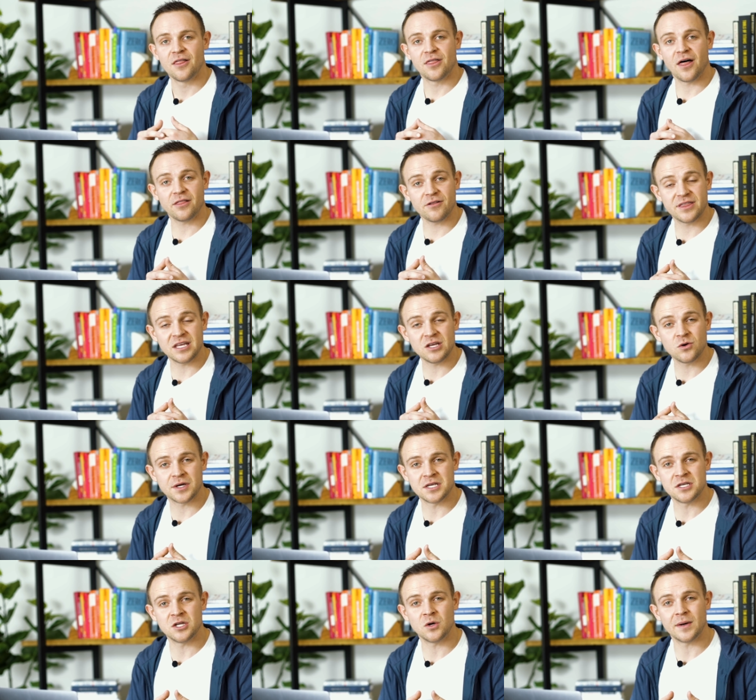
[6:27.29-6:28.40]
The other thing you
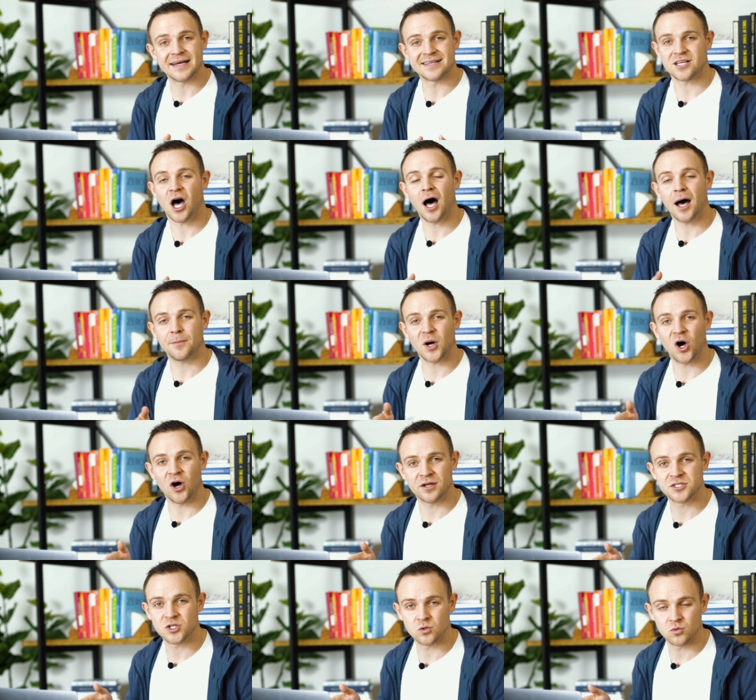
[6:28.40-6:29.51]
can do is hop
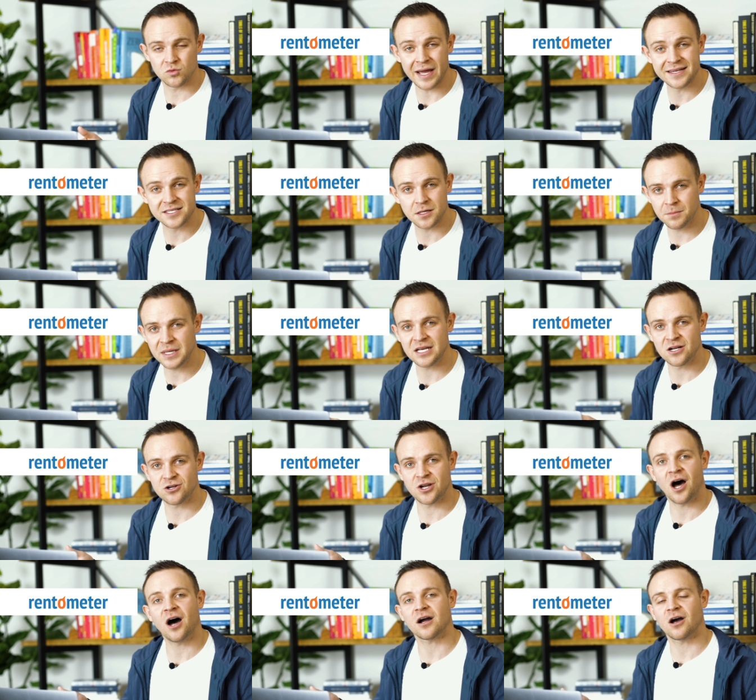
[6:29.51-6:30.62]
on to
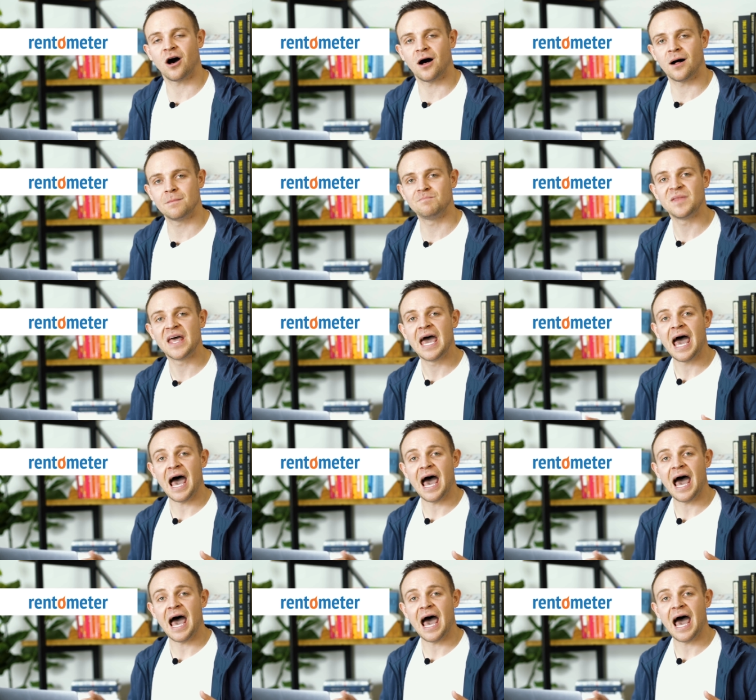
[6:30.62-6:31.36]
rentometer.com